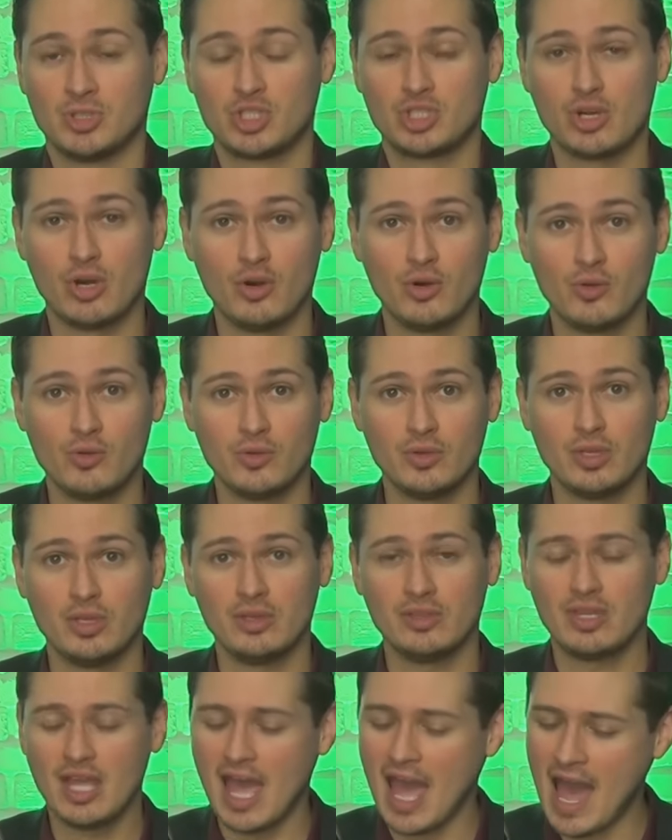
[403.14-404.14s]
So
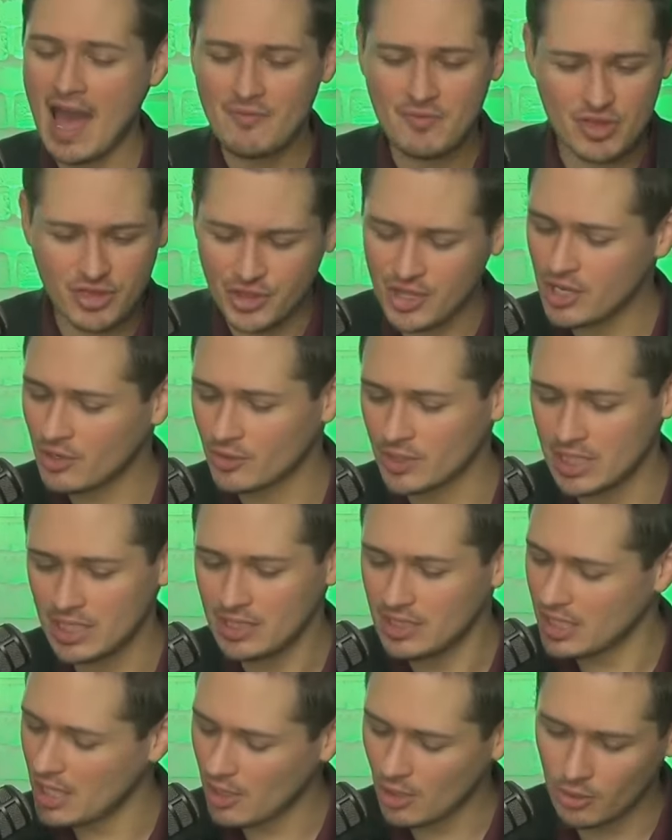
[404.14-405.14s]
they have a
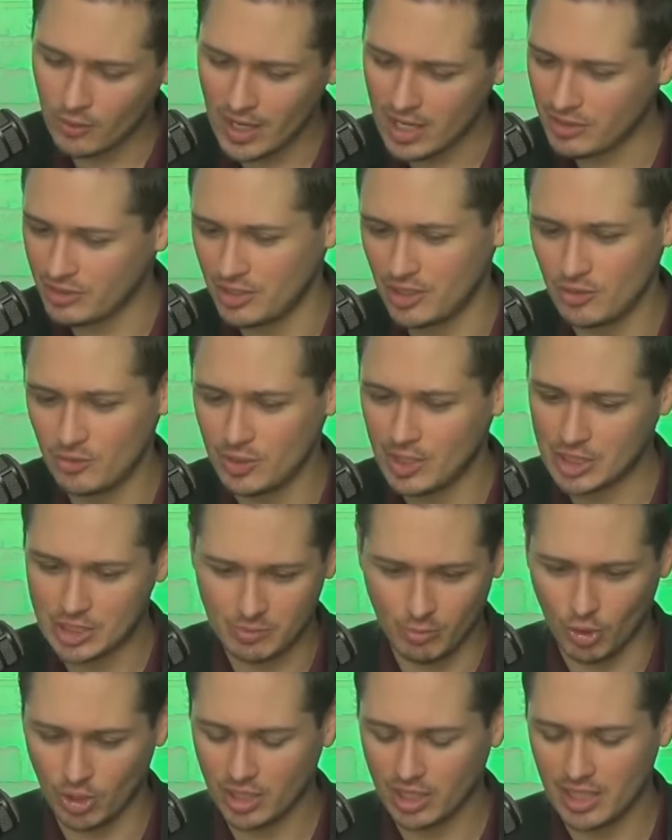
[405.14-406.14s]
theory. The NRA theory
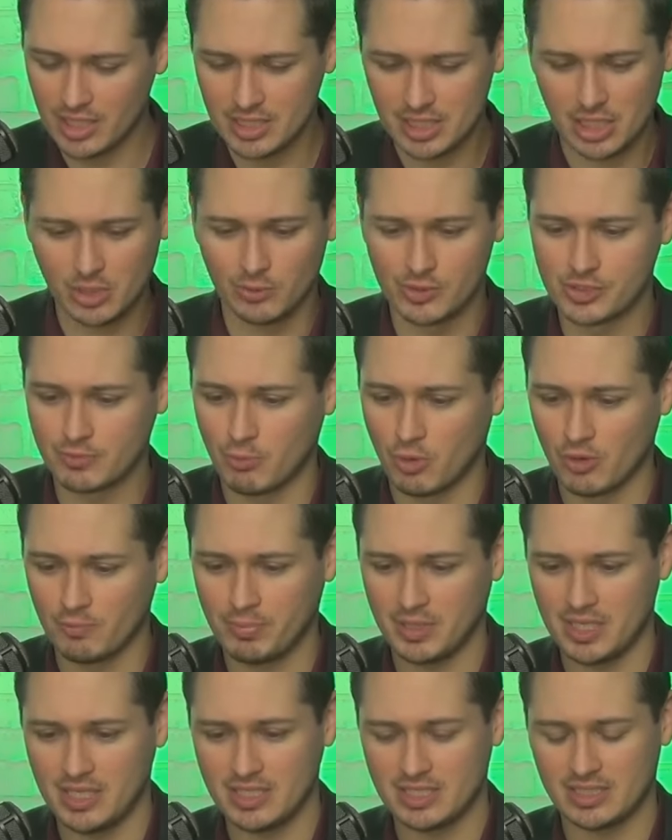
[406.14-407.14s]
is more guns equals more
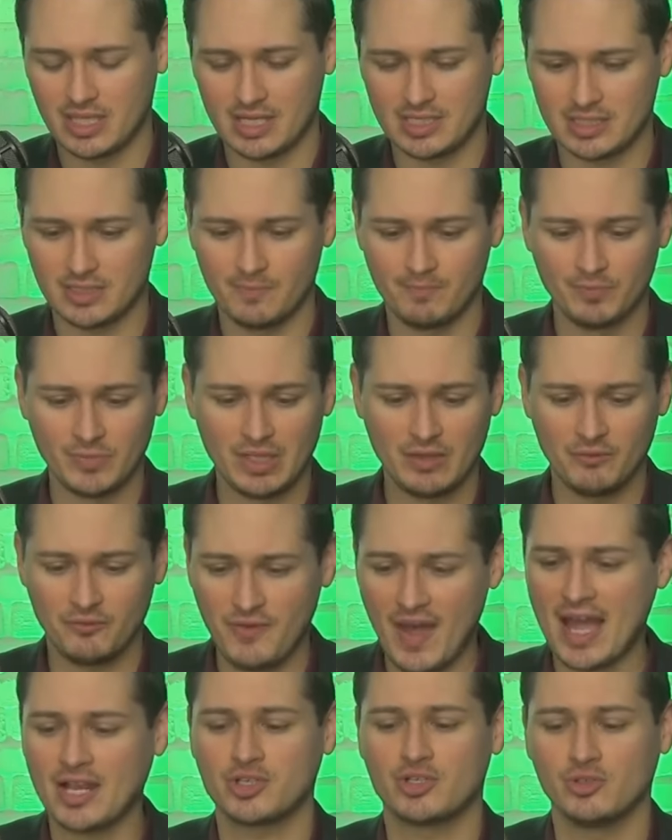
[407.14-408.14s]
peace. That's
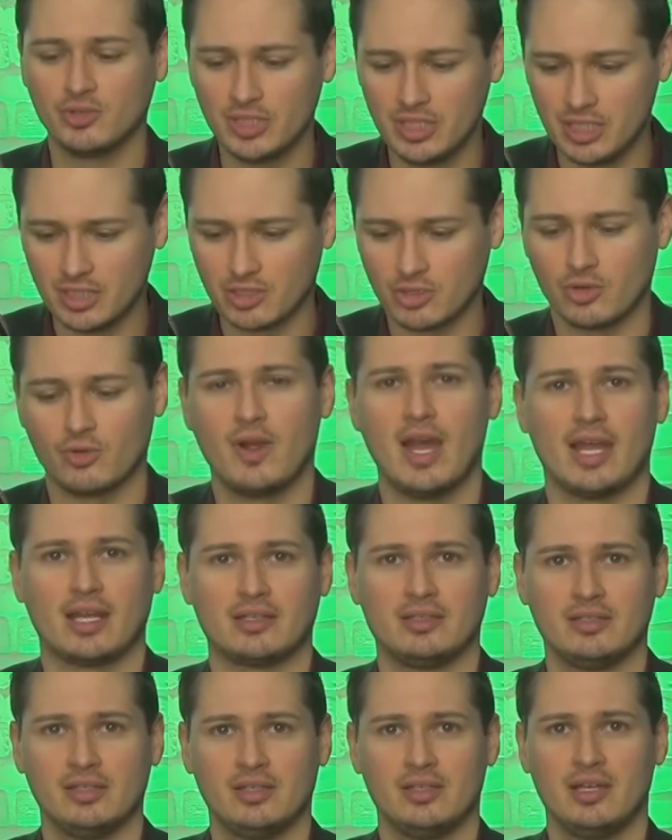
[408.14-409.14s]
factually
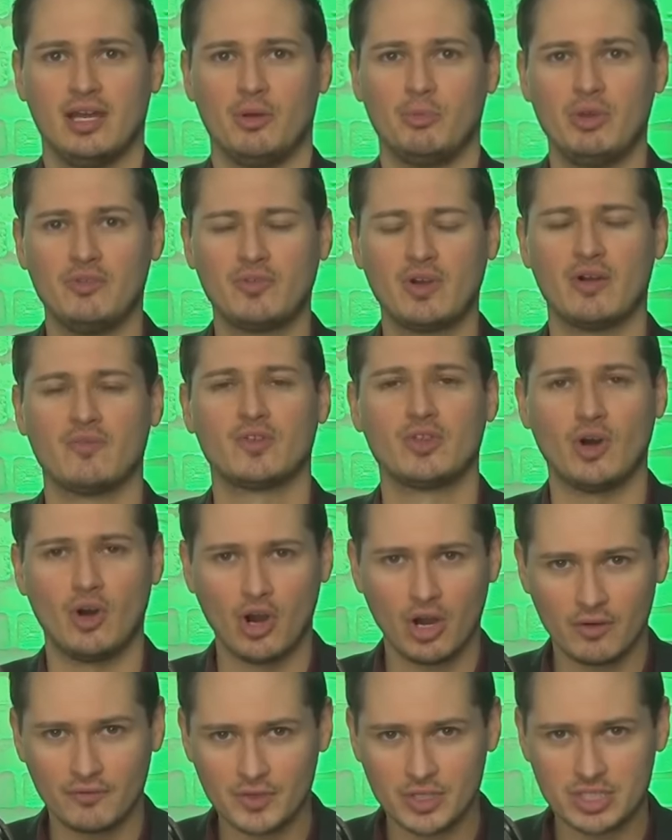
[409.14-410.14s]
incorrect. And we've covered the
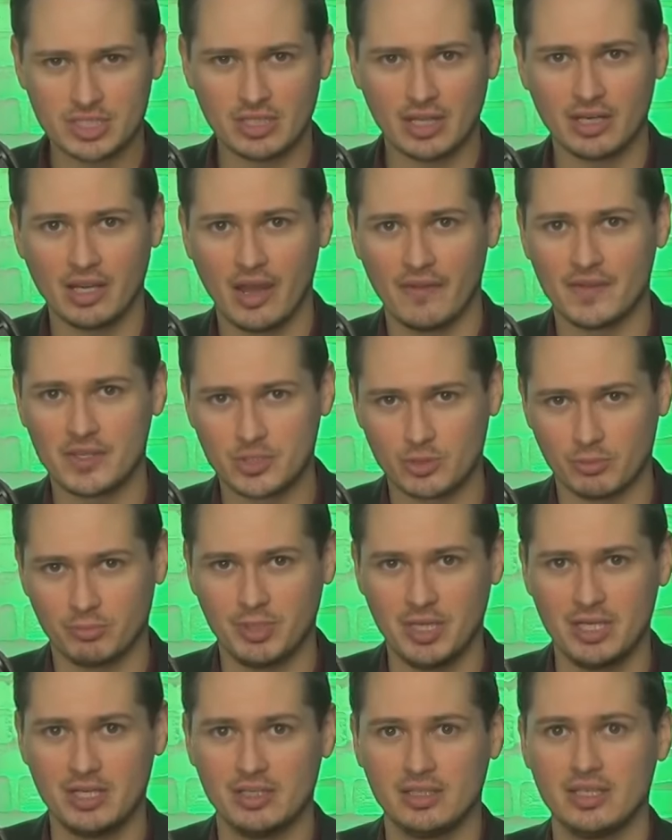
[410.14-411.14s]
Harvard study on this
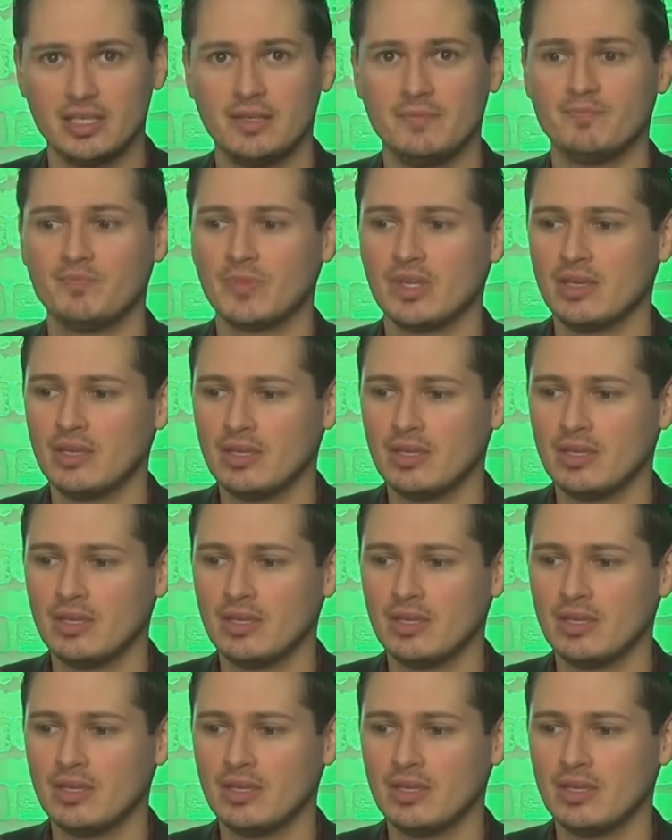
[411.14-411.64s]
repeatedly.